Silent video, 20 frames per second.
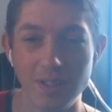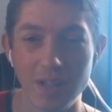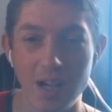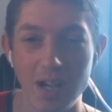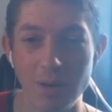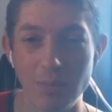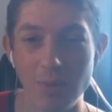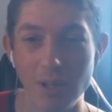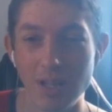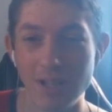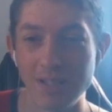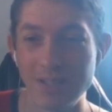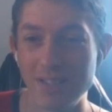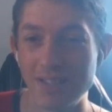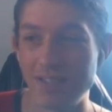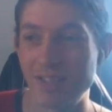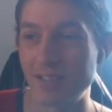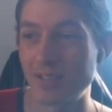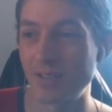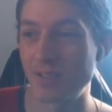Our blinds are
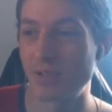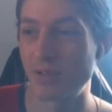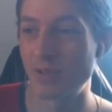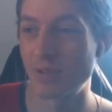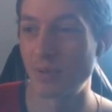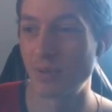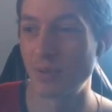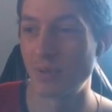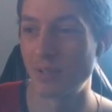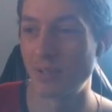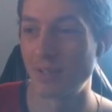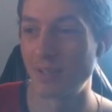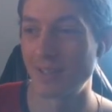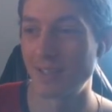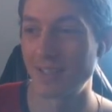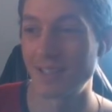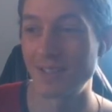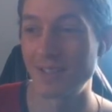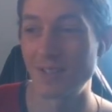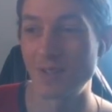still screwed.
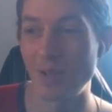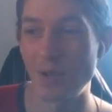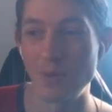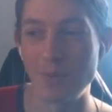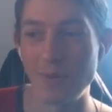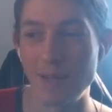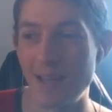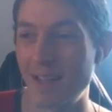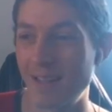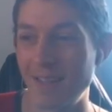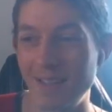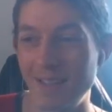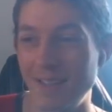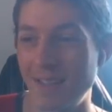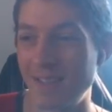They're so bad.